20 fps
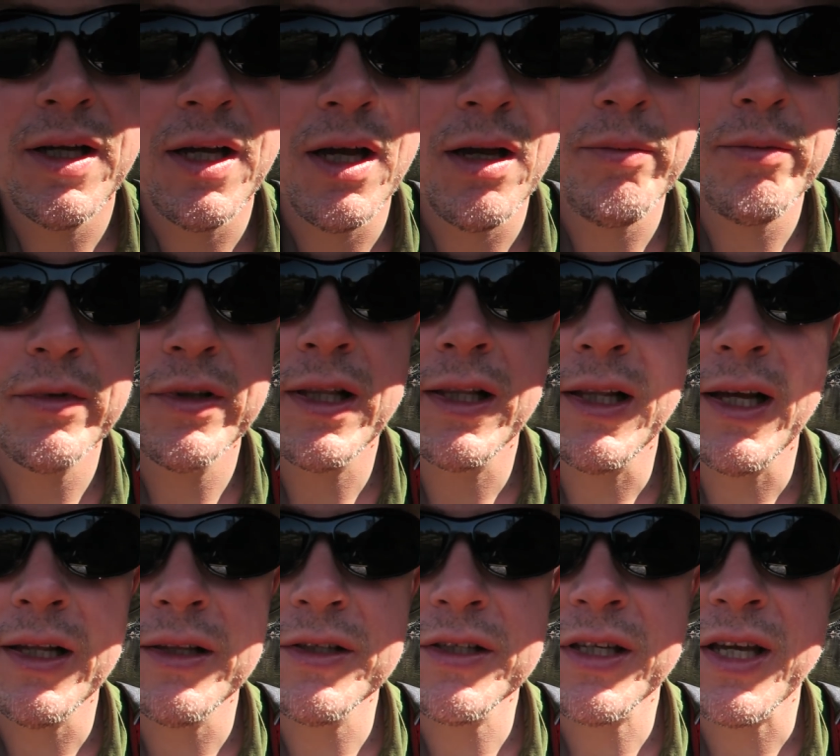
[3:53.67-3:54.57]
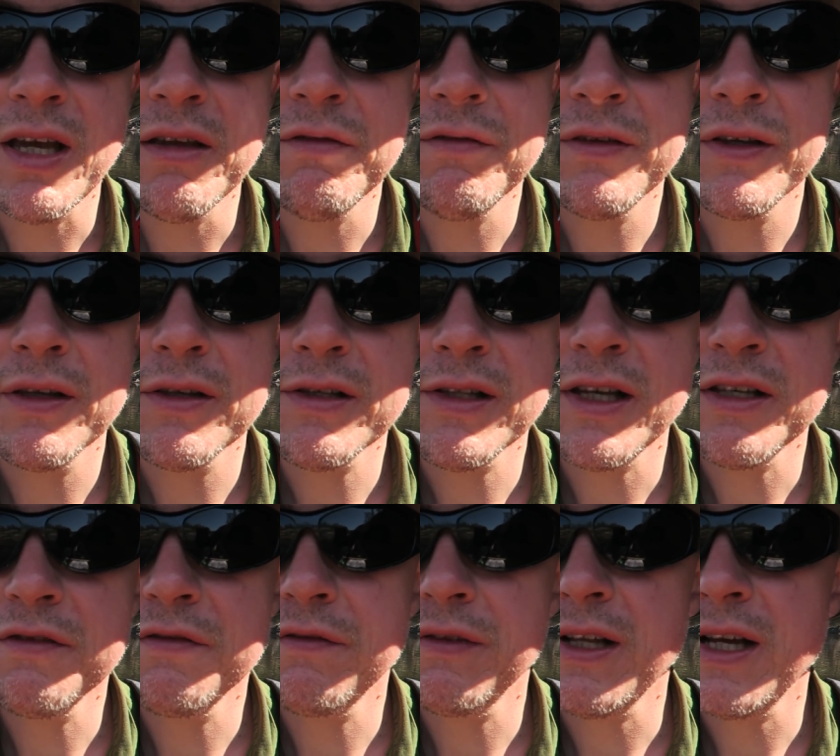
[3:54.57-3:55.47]
the landscape feels
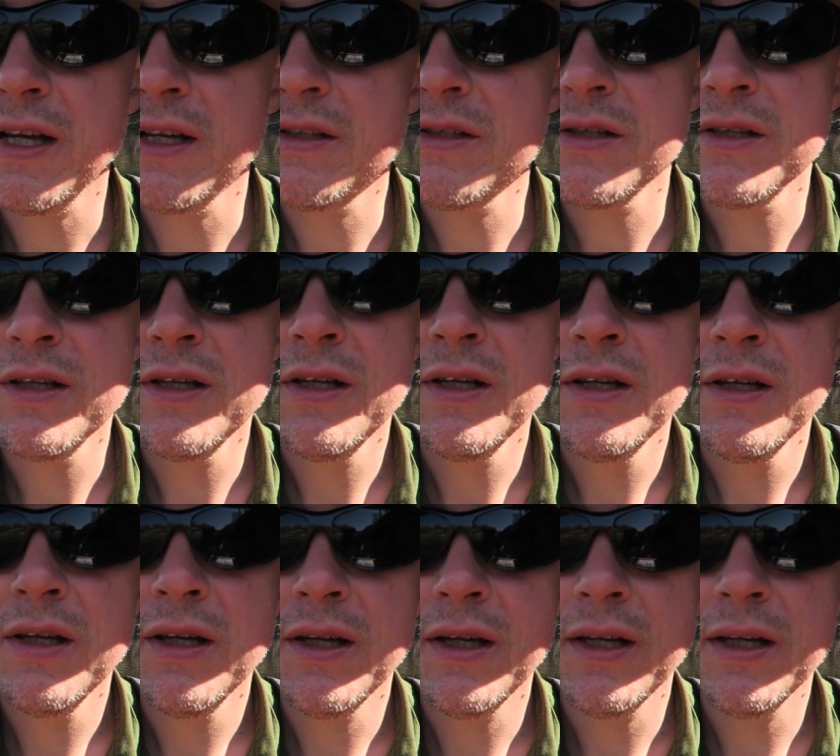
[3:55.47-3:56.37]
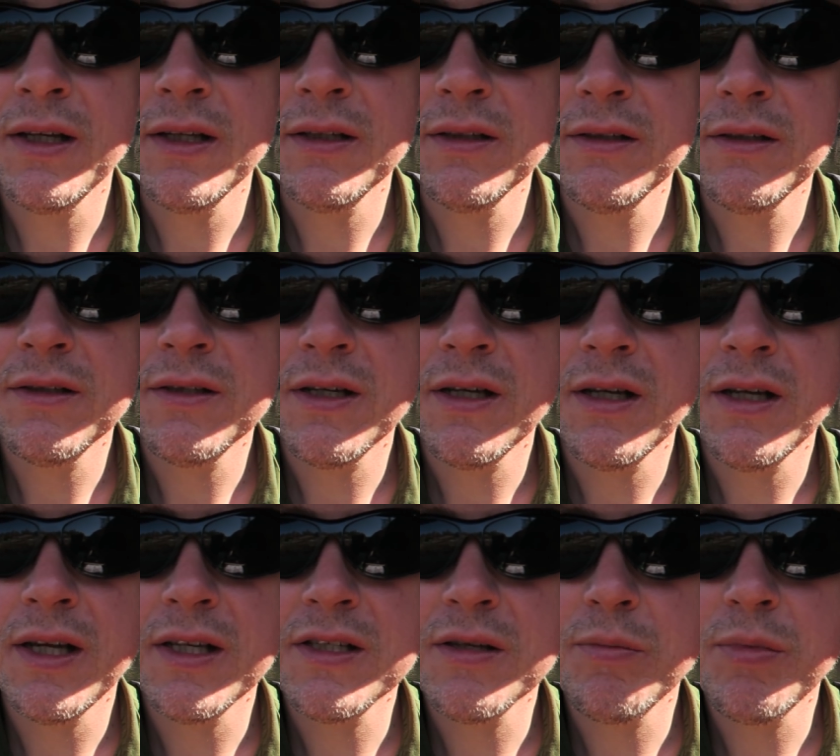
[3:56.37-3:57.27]
less flat, and
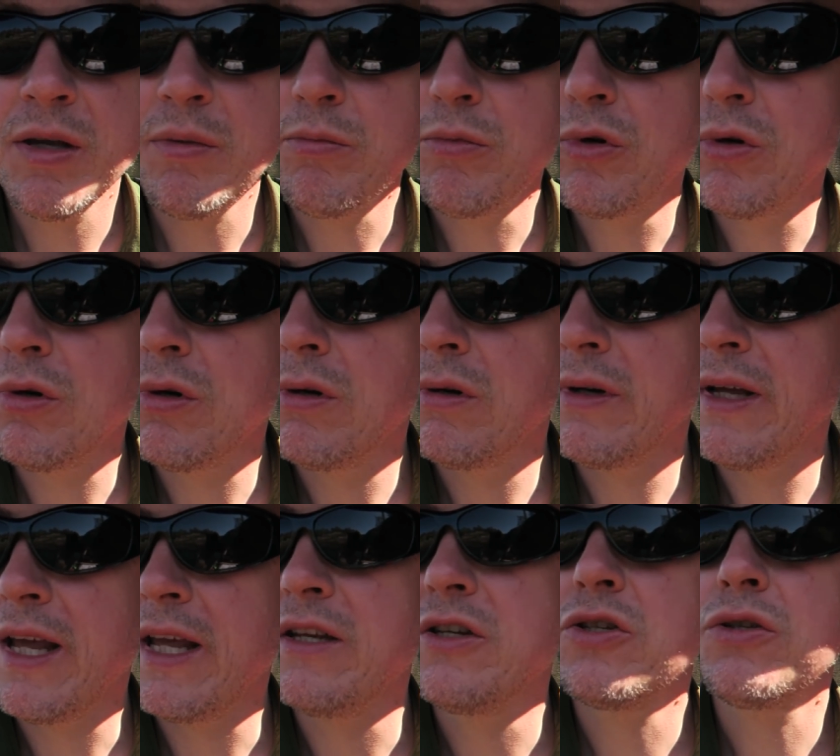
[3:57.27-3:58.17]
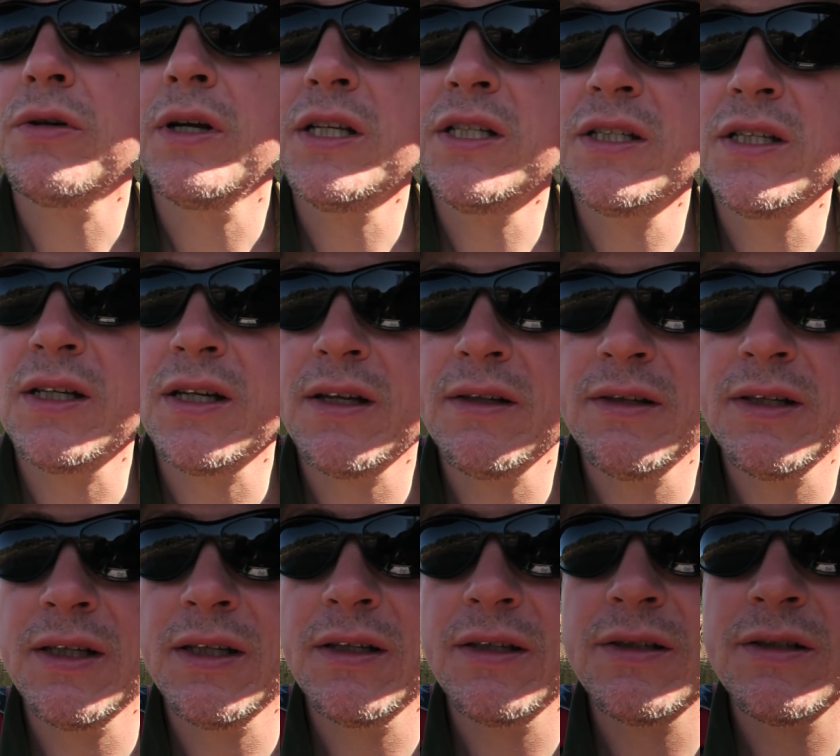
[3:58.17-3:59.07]
it's a bit more interesting, I
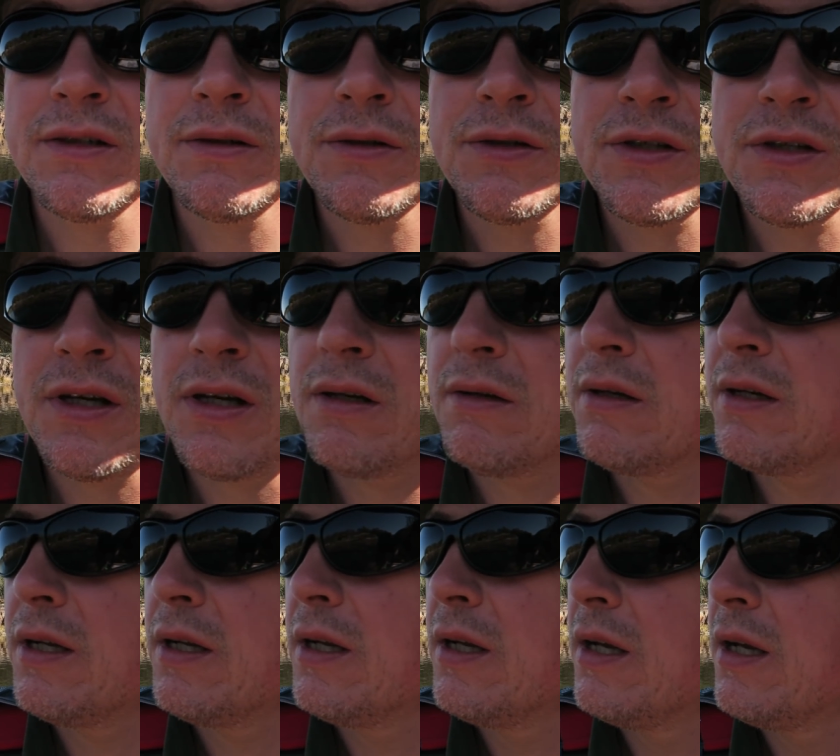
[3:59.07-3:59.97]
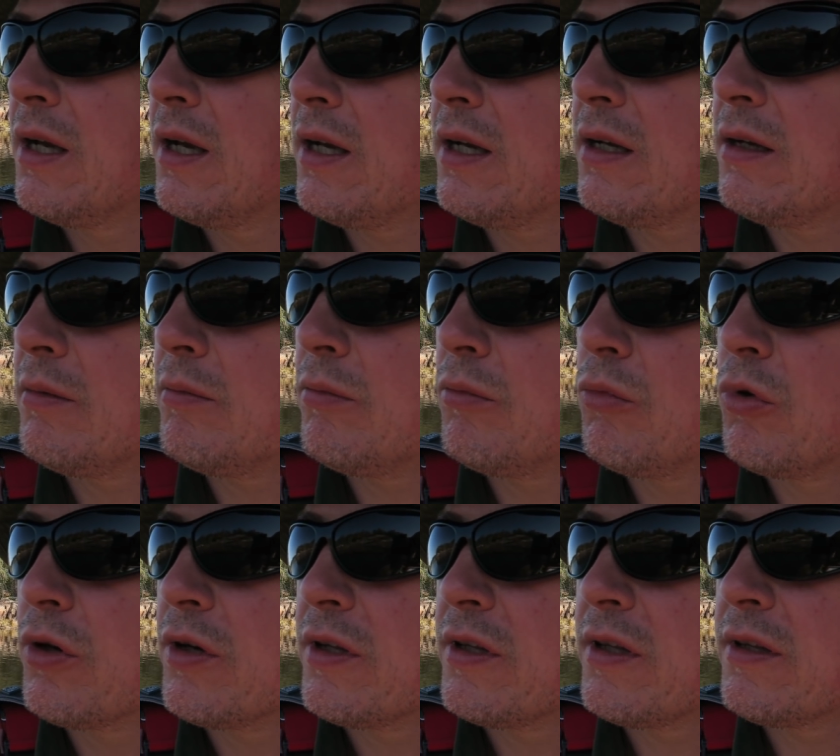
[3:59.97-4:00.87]
think, is also
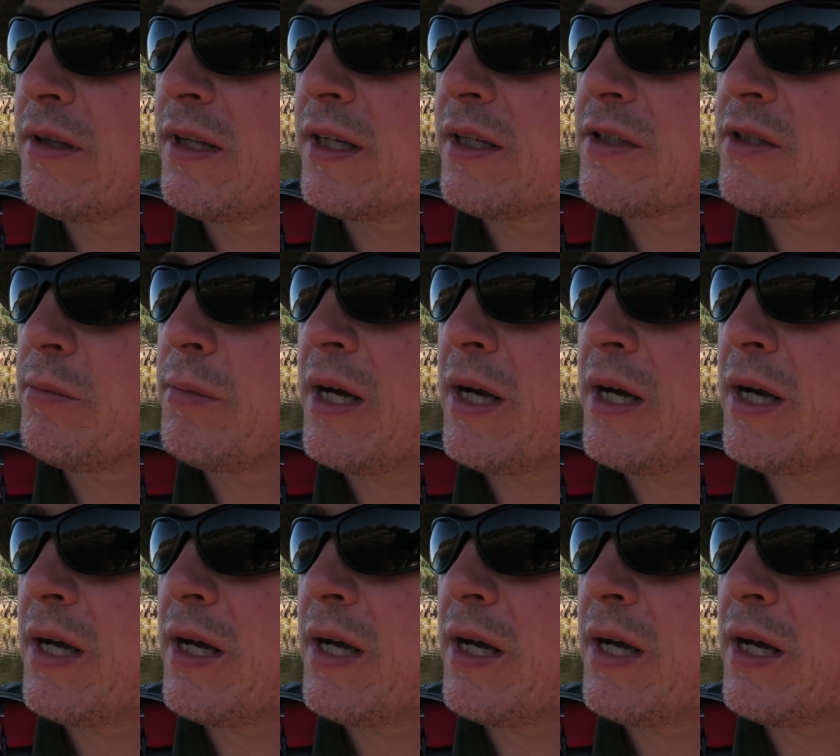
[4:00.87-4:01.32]
one of the things